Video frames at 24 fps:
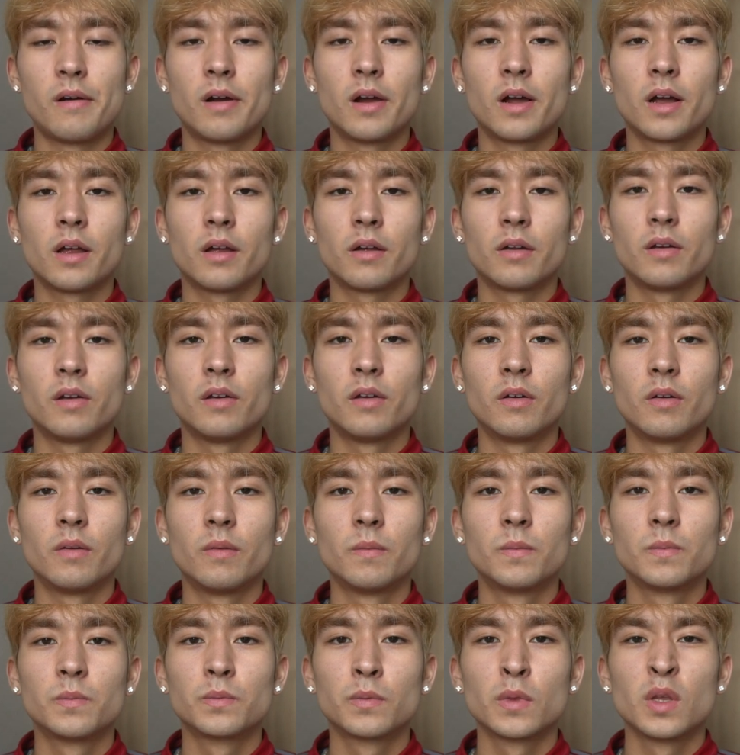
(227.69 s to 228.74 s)
I don't know.
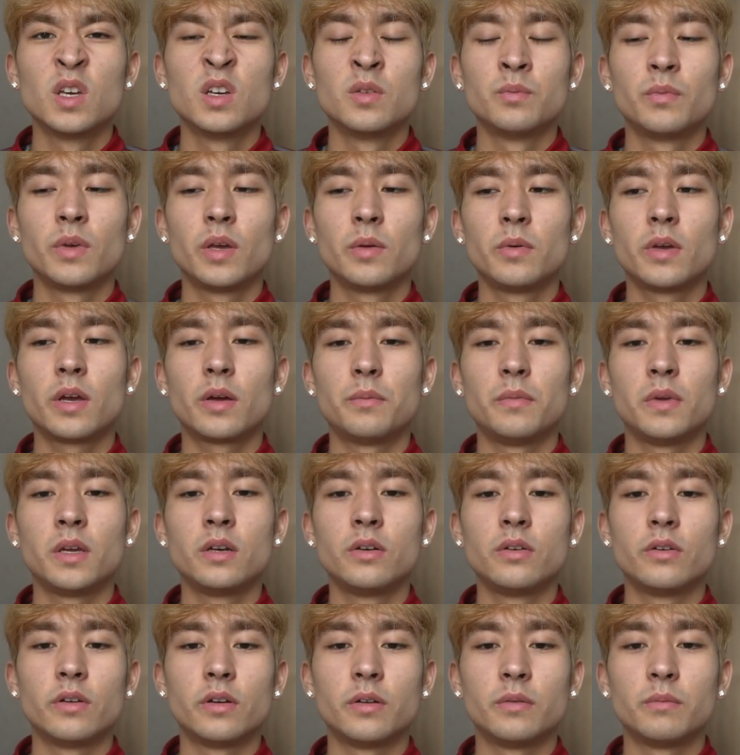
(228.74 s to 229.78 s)
Maybe I'm
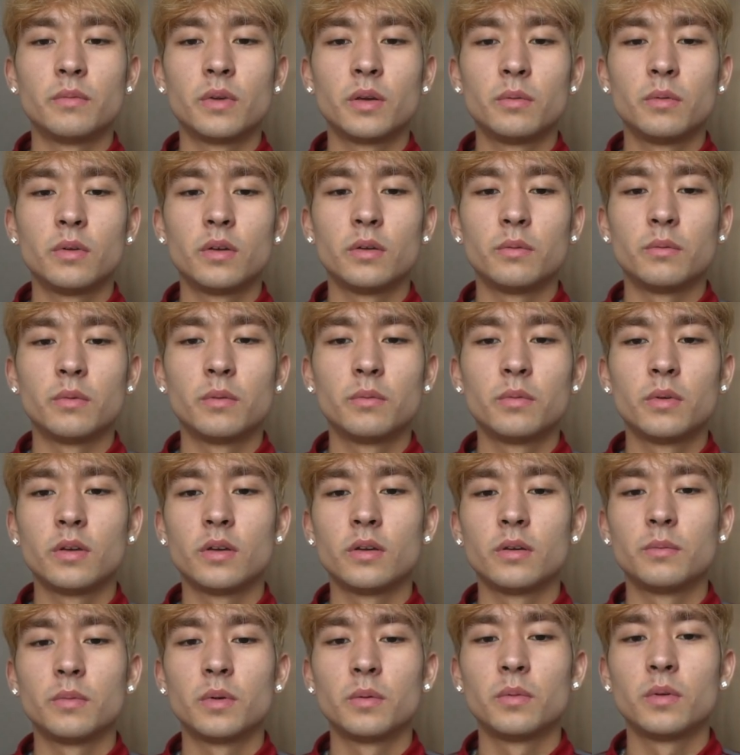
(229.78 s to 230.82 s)
ignorant. Maybe
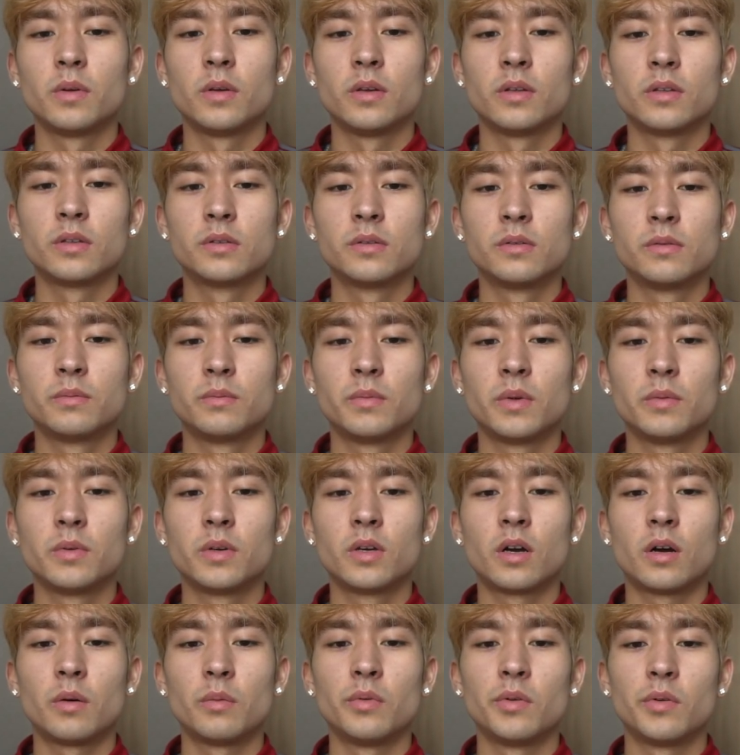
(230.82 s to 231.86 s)

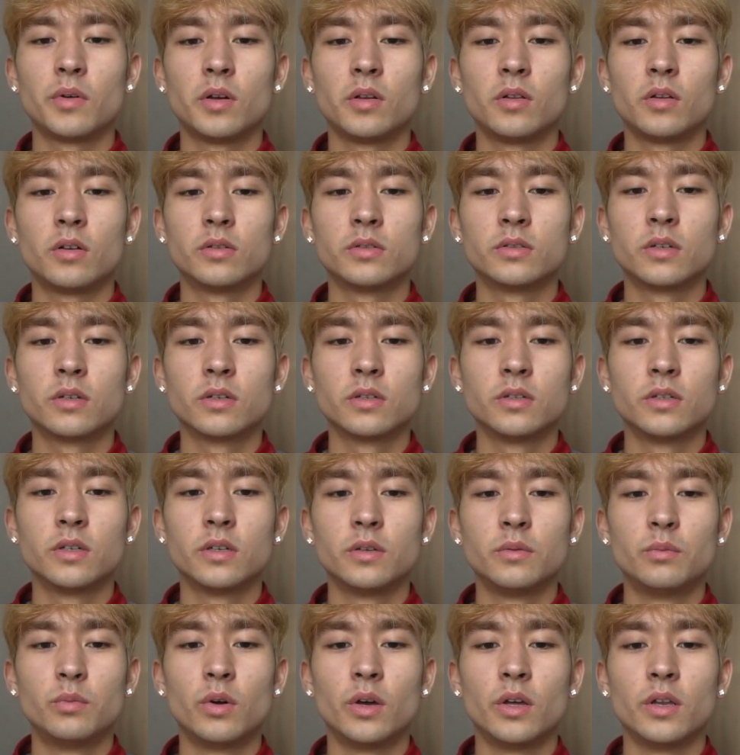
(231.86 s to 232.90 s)
copyright laws are
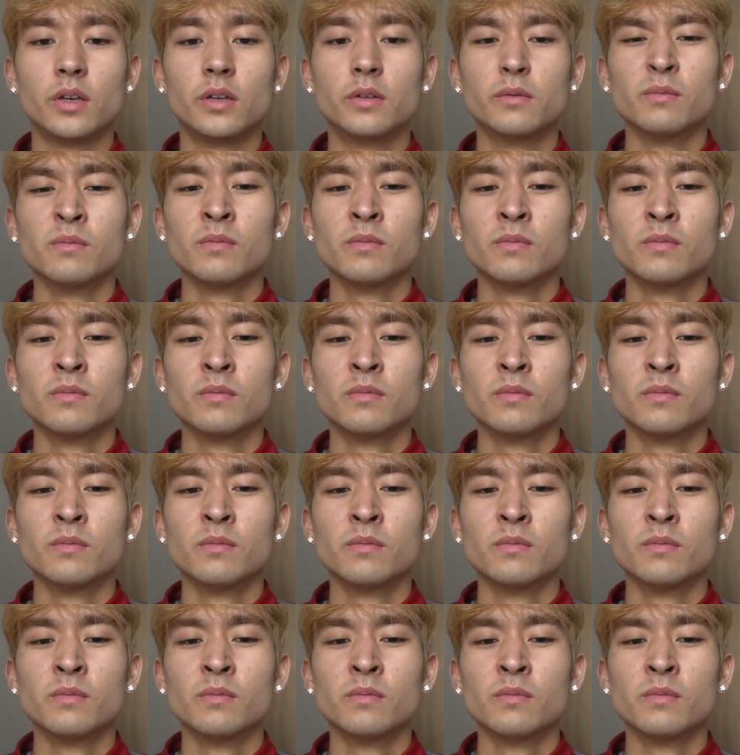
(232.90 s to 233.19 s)
good, but